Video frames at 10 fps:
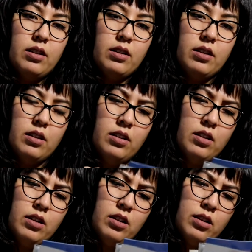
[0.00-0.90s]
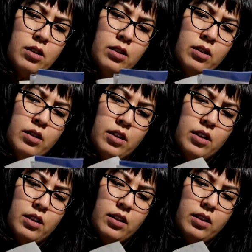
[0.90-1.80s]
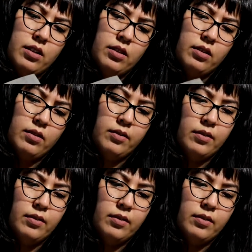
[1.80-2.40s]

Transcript: Nothing is said.